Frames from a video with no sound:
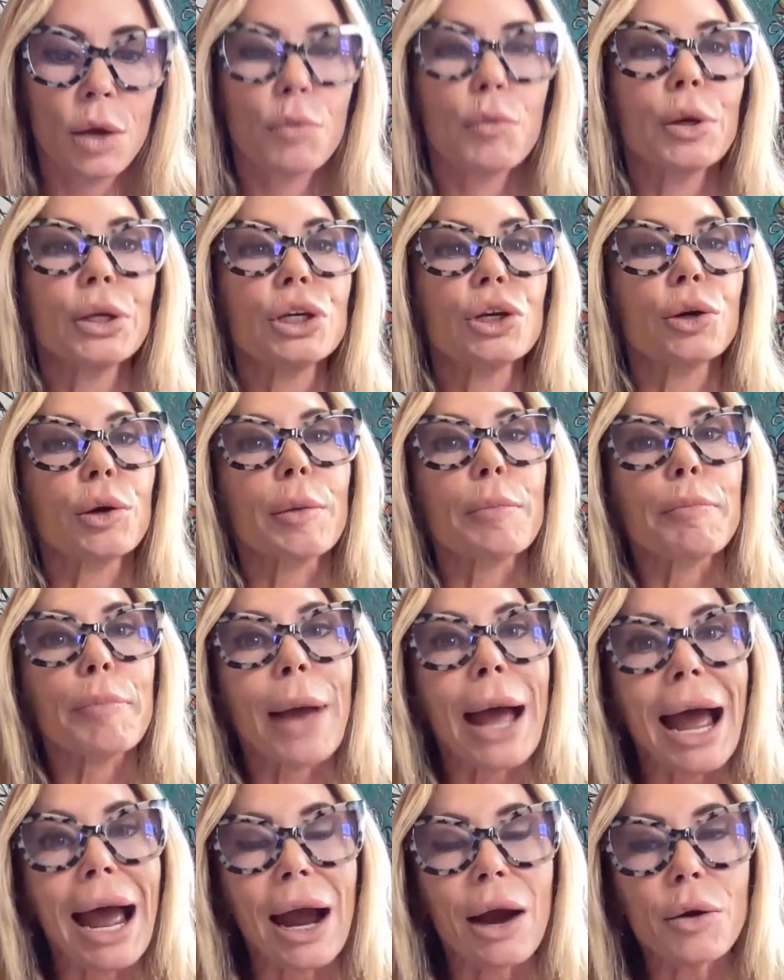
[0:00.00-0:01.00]
When you're
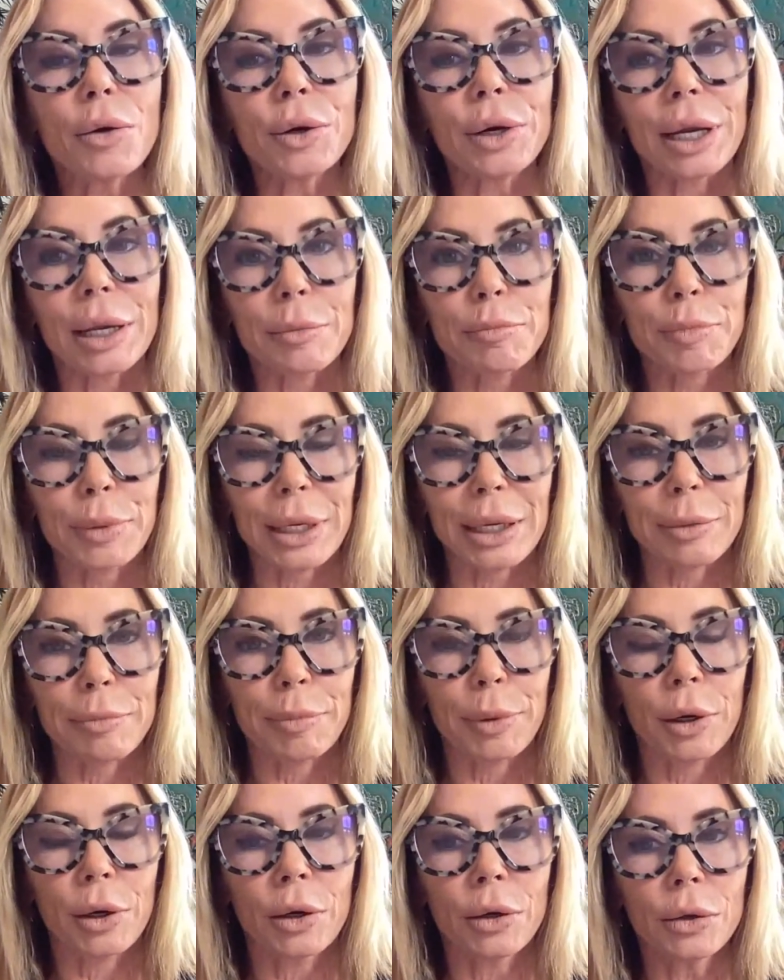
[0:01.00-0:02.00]
empowering
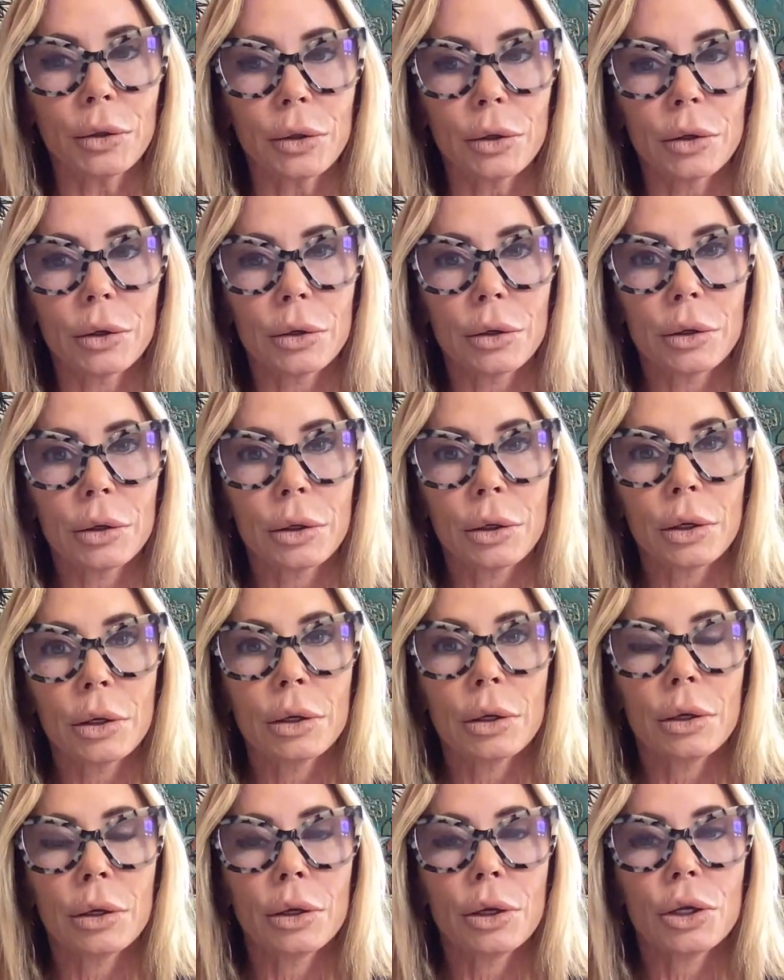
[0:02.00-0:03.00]
people,
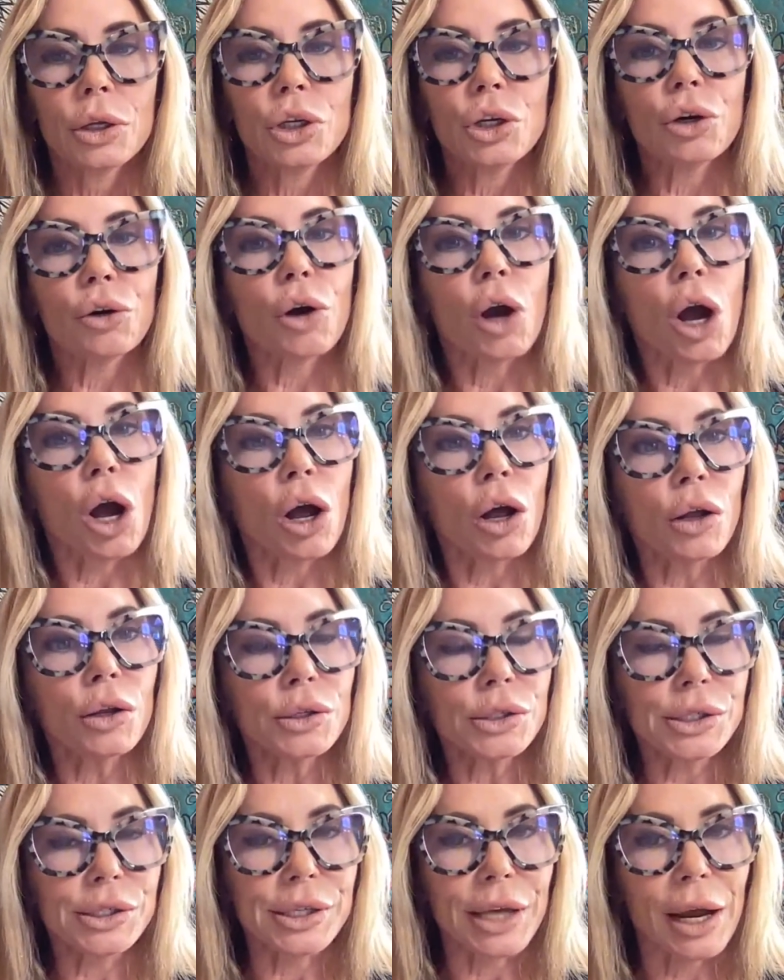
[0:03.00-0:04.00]
you're
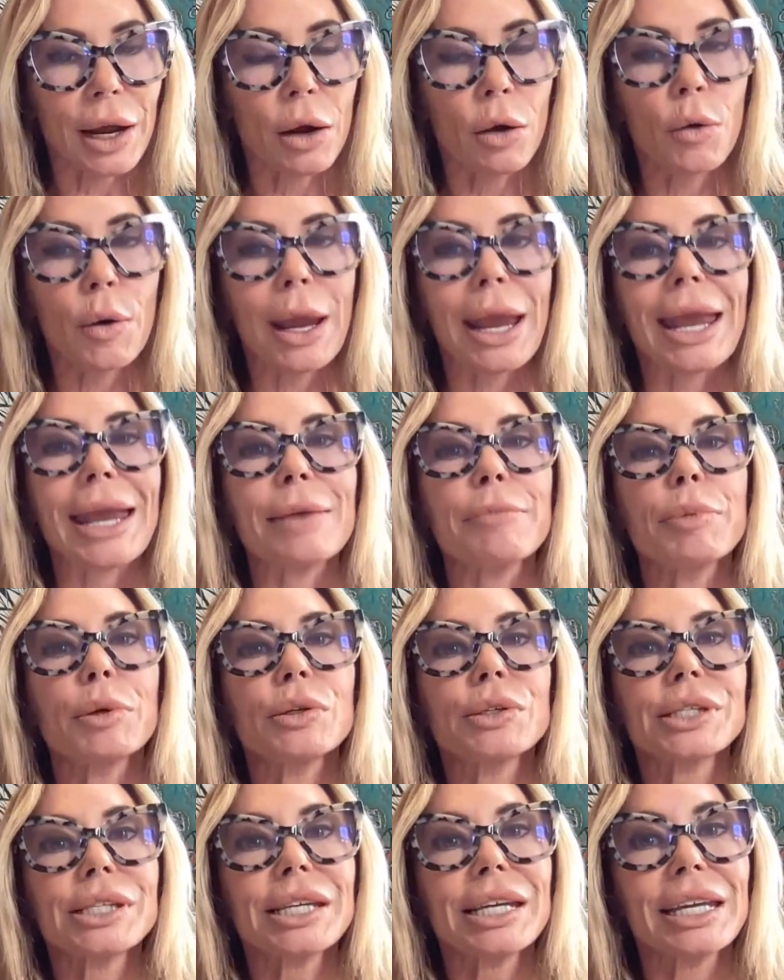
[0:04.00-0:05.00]
also
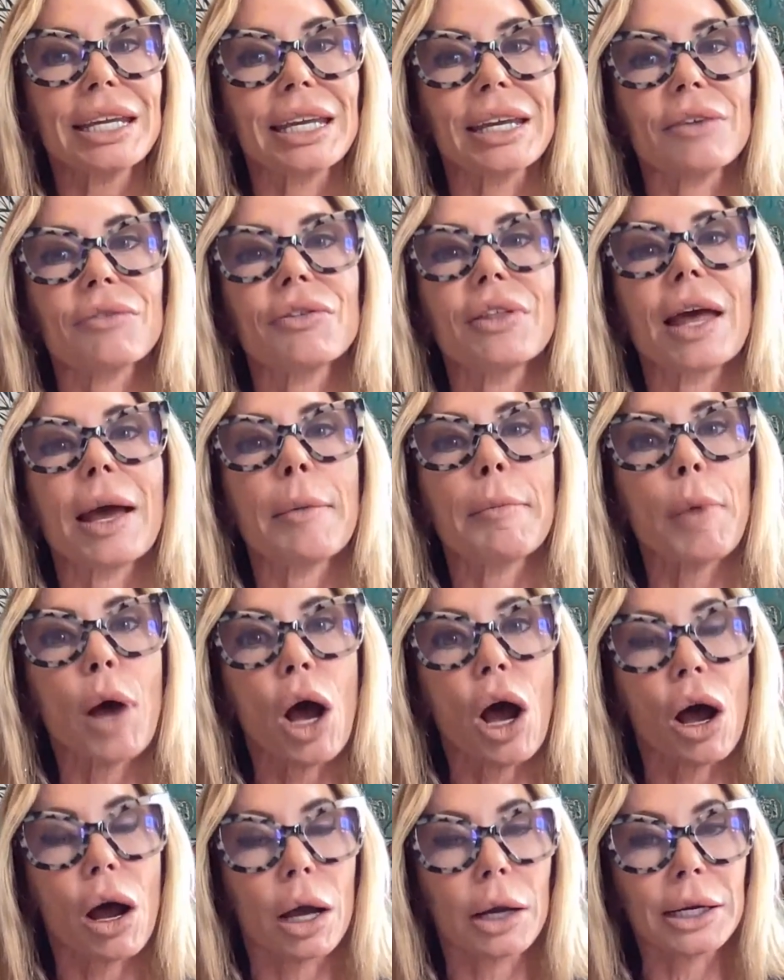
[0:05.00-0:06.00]
able to give
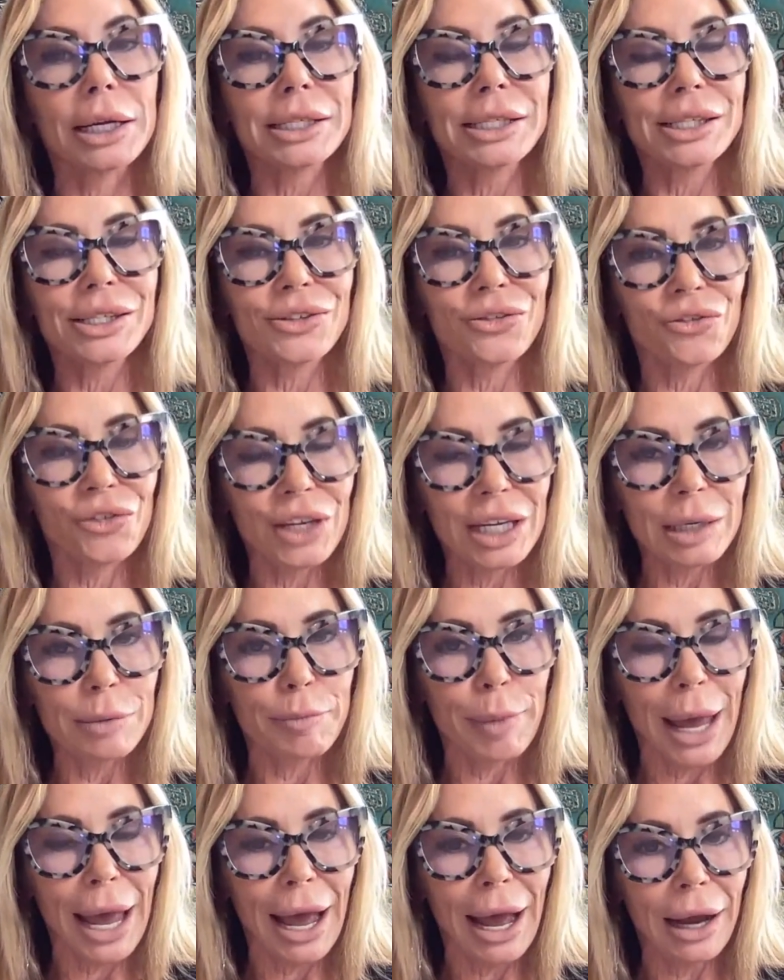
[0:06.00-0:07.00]
them honest
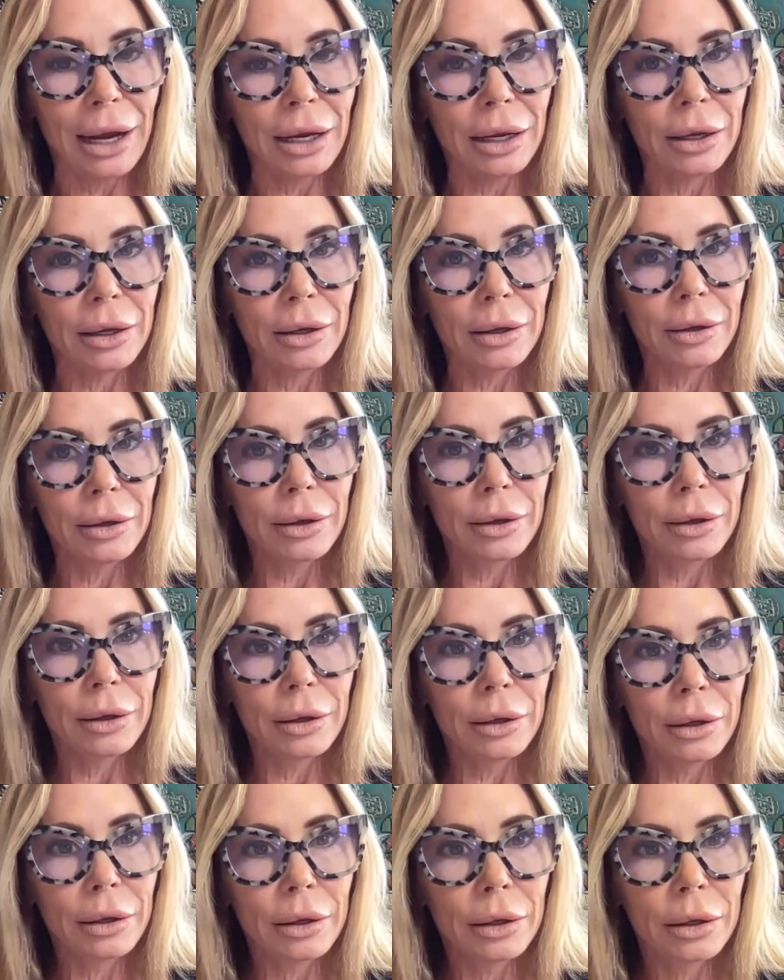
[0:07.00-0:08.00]
feedback.
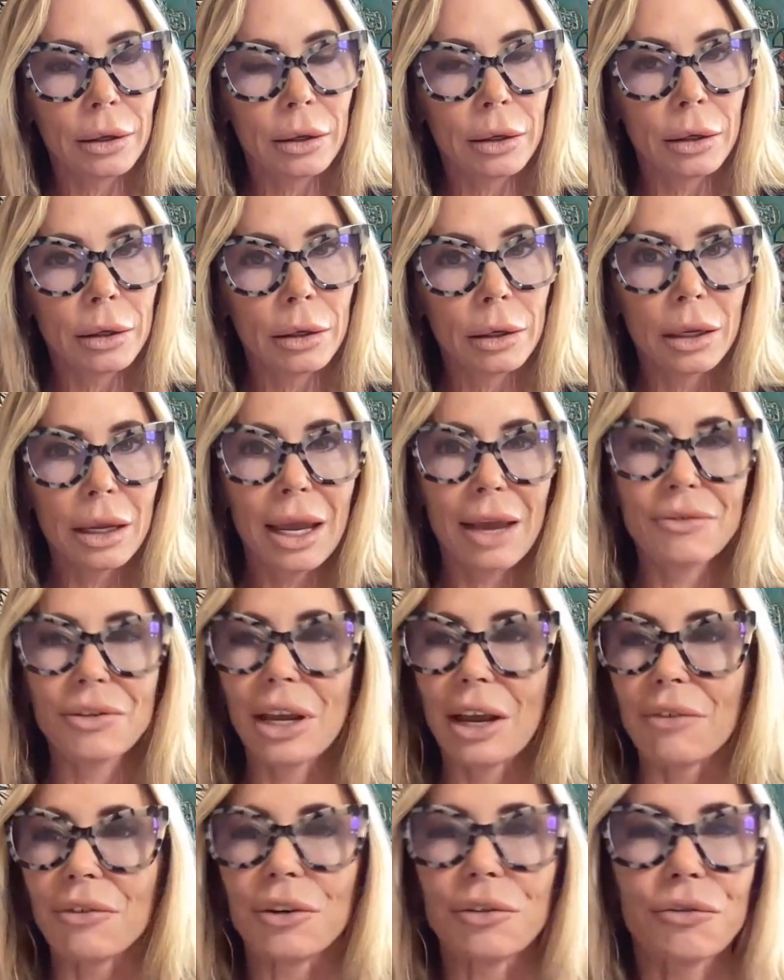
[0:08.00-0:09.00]
Have
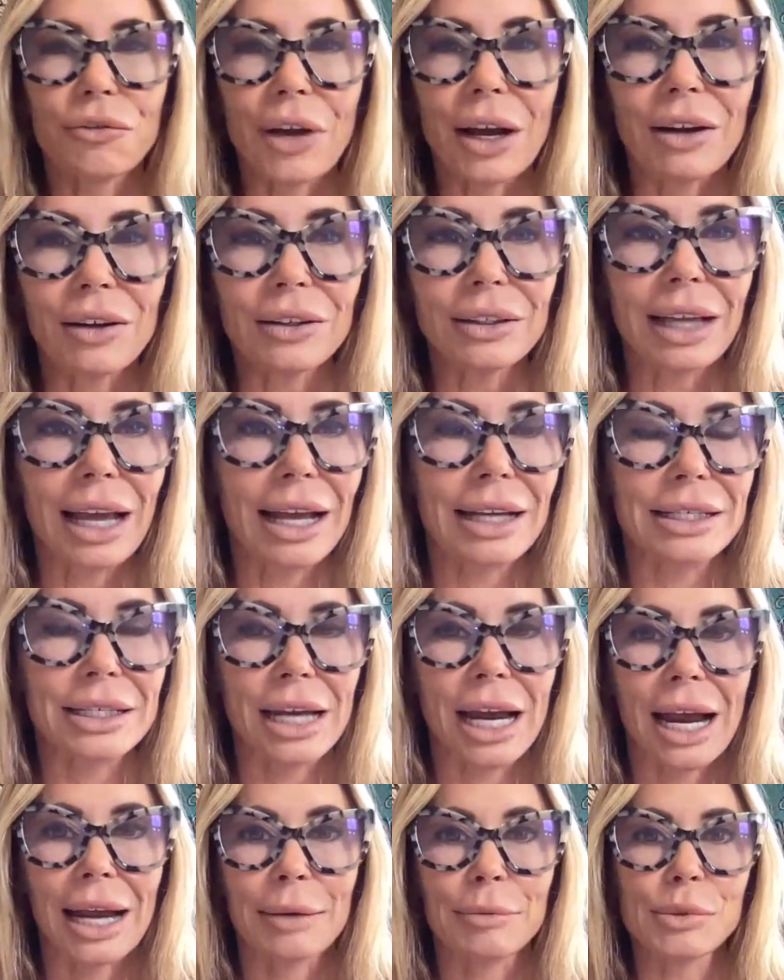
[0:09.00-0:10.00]
you ever felt at
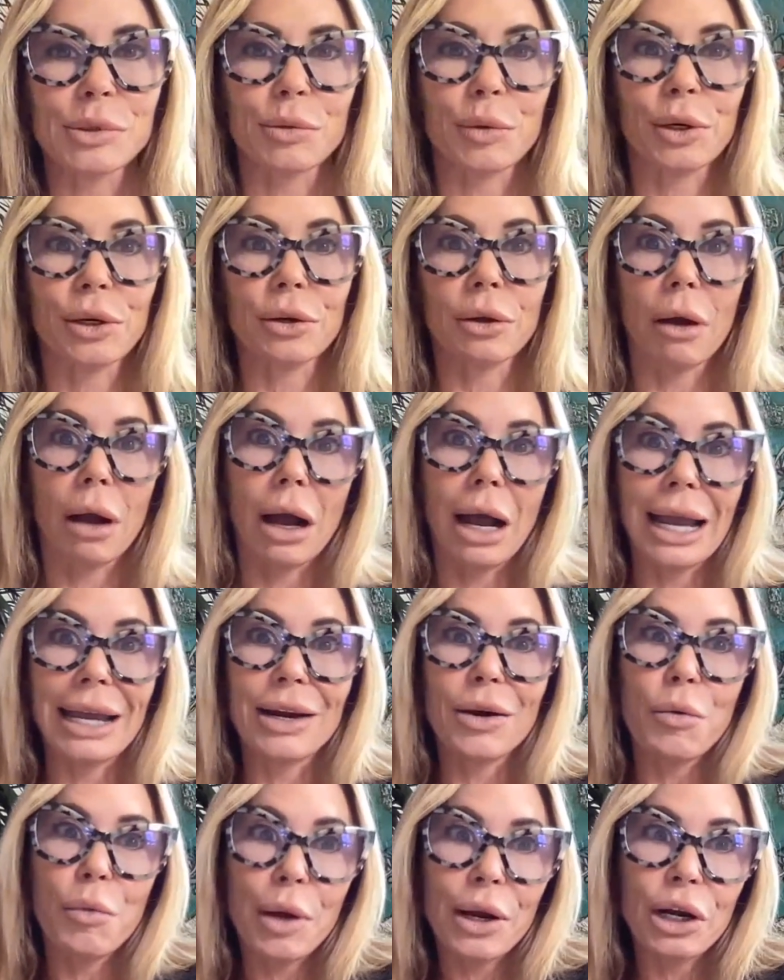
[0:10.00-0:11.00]
times where I
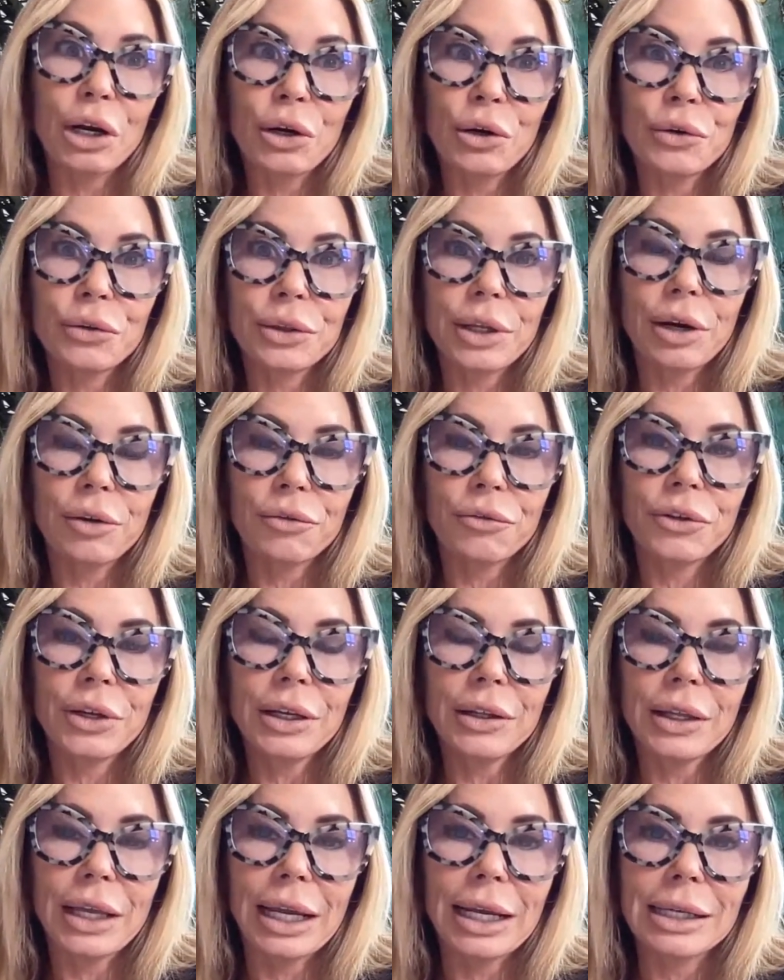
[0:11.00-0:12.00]
don't want to hurt their
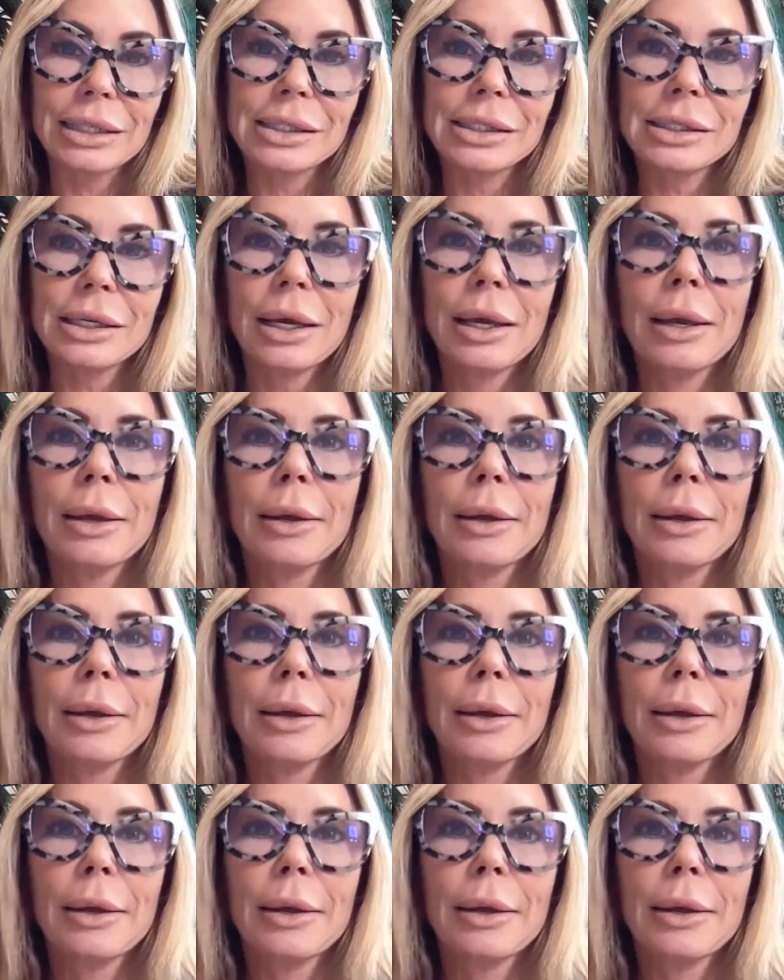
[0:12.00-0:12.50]
feelings,